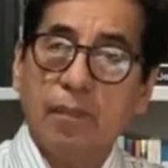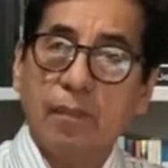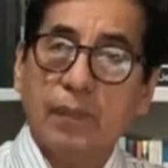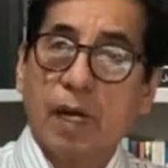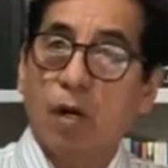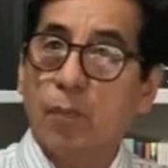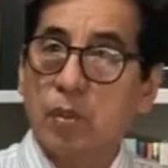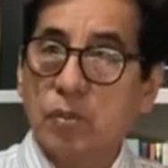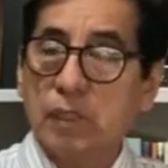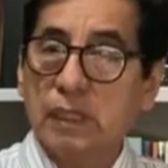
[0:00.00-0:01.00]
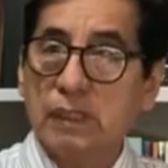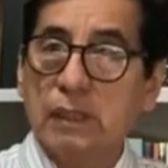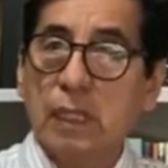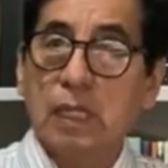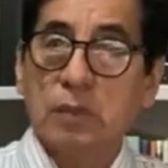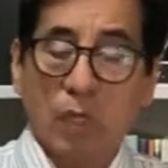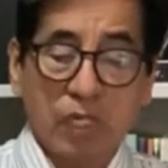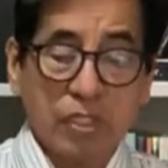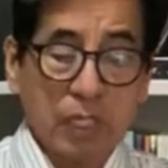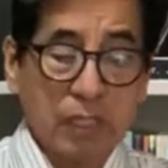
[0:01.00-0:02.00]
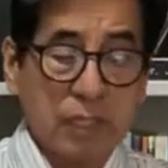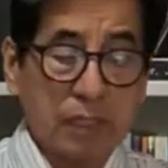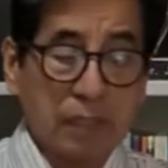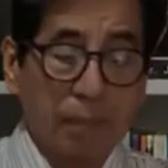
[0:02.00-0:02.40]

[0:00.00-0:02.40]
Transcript: There are opportunities as well as challenges.